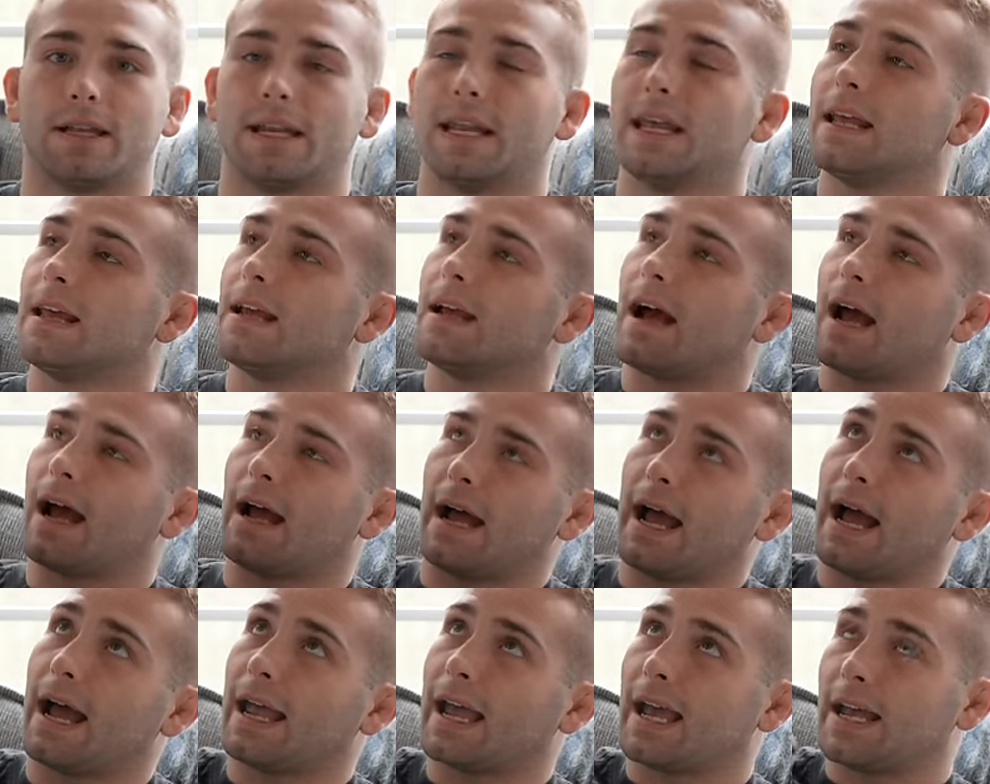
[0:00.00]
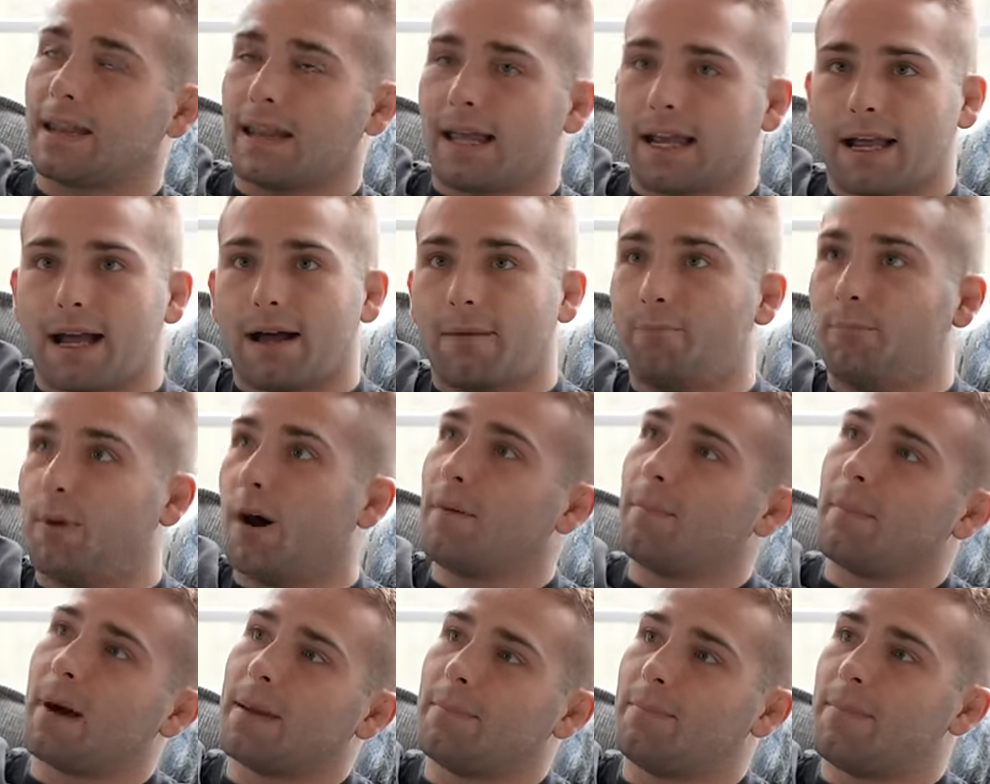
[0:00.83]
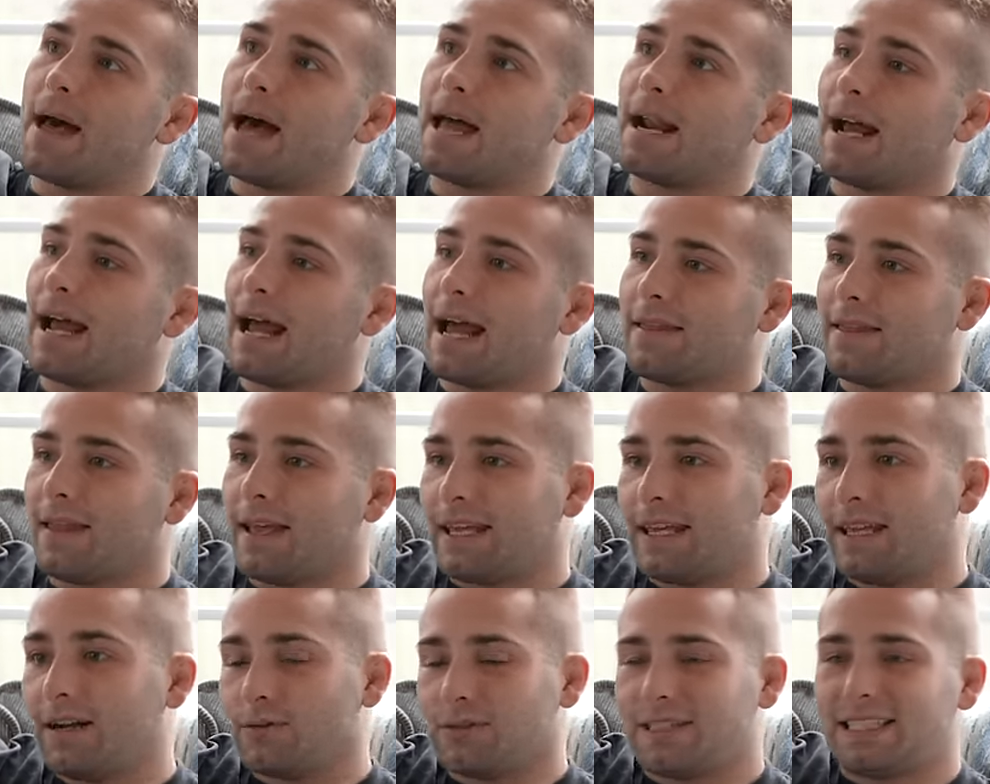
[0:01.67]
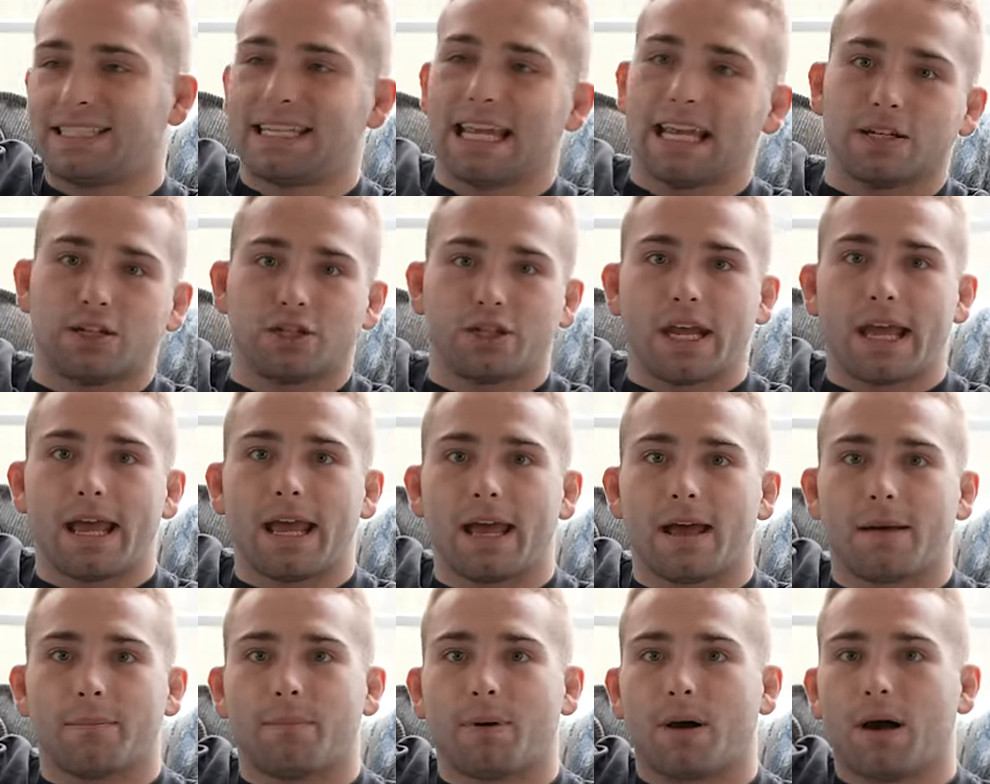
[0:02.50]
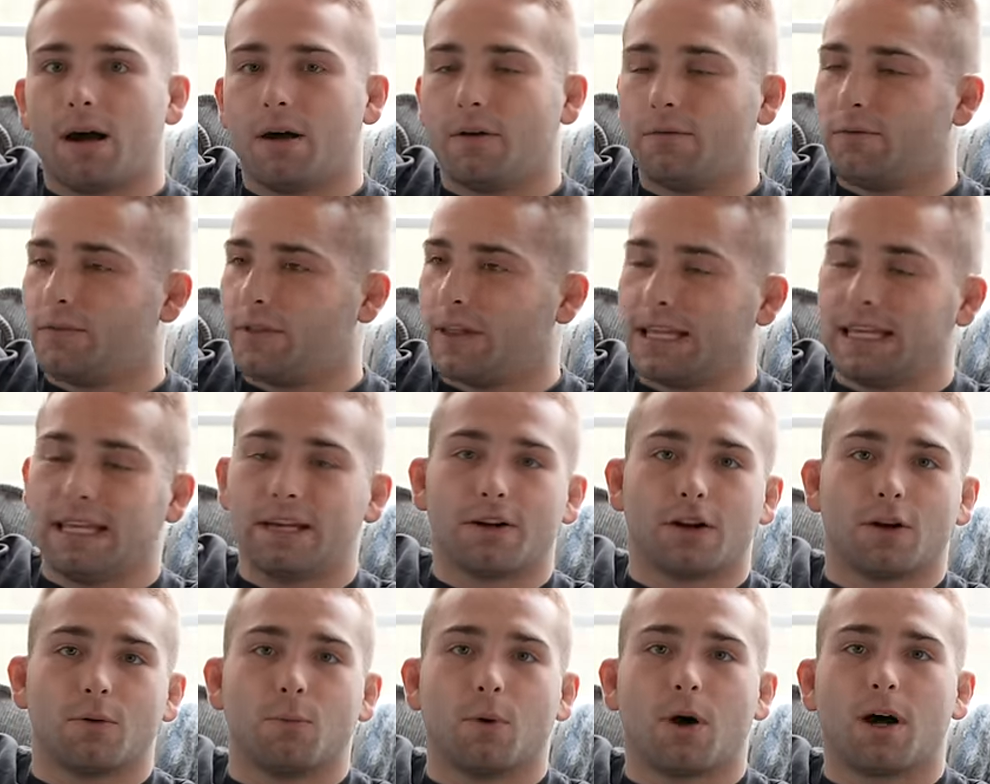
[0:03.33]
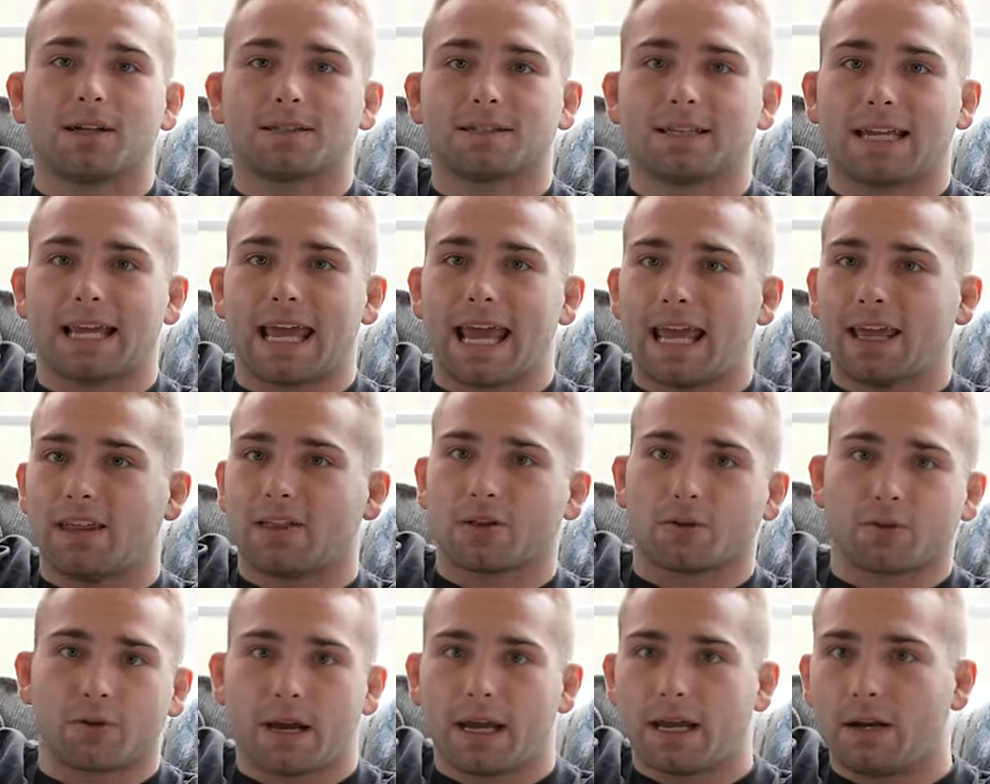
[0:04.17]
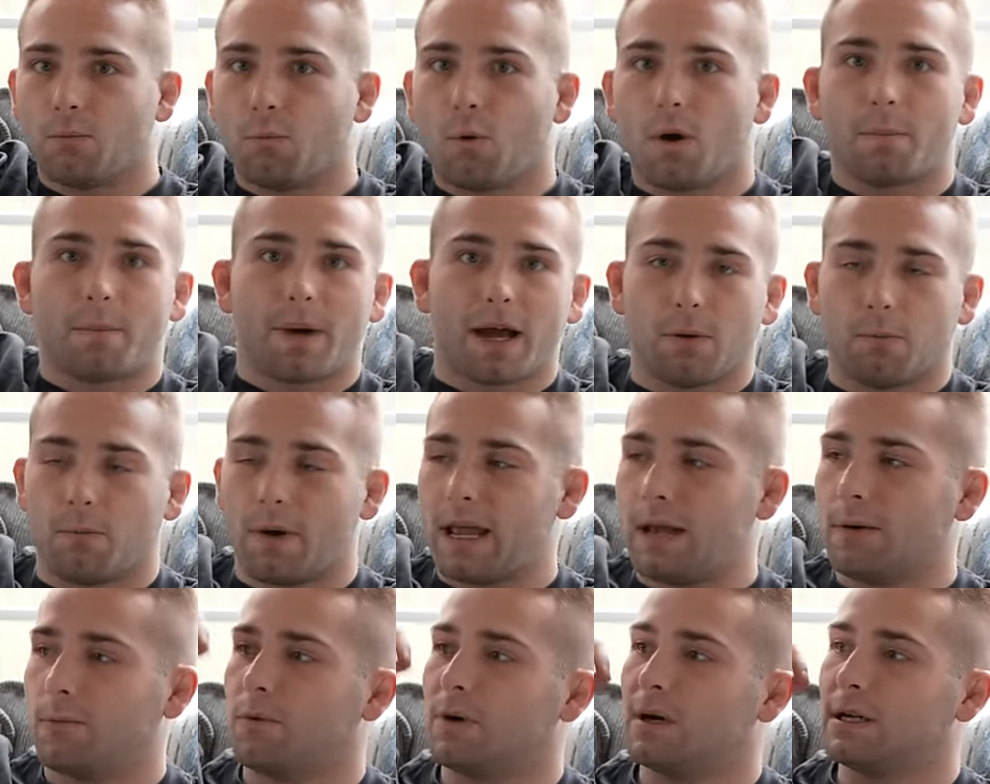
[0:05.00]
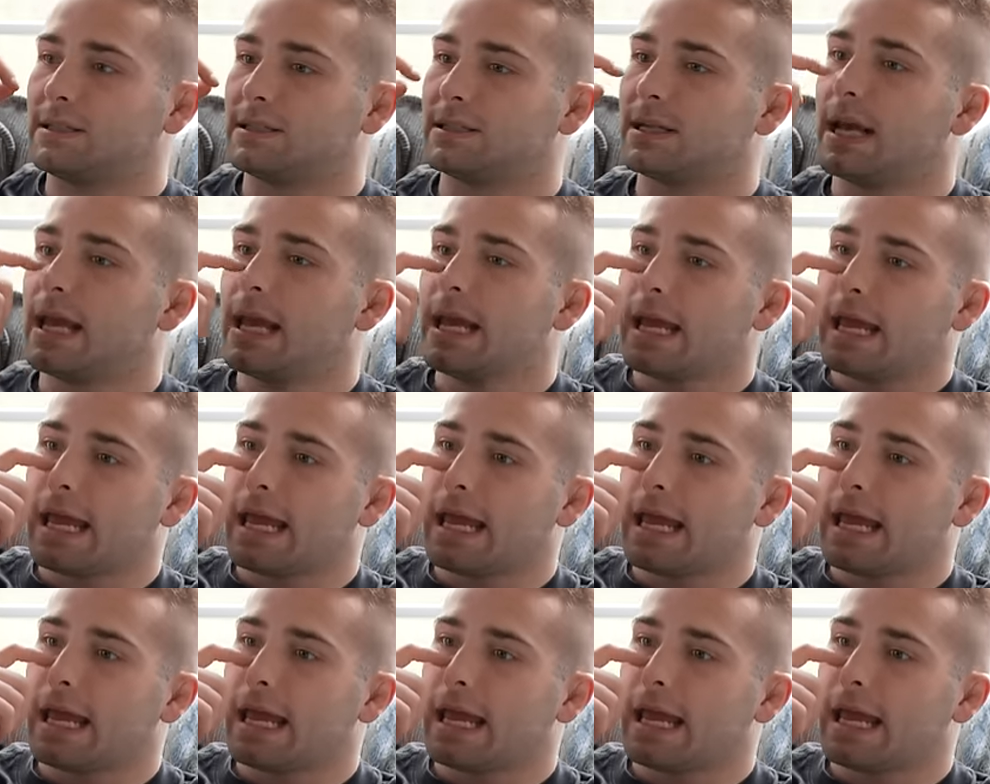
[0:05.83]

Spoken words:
And I had like above my bed, I had like, you know, state champ of the year it was, like eighth grade, what my weight was.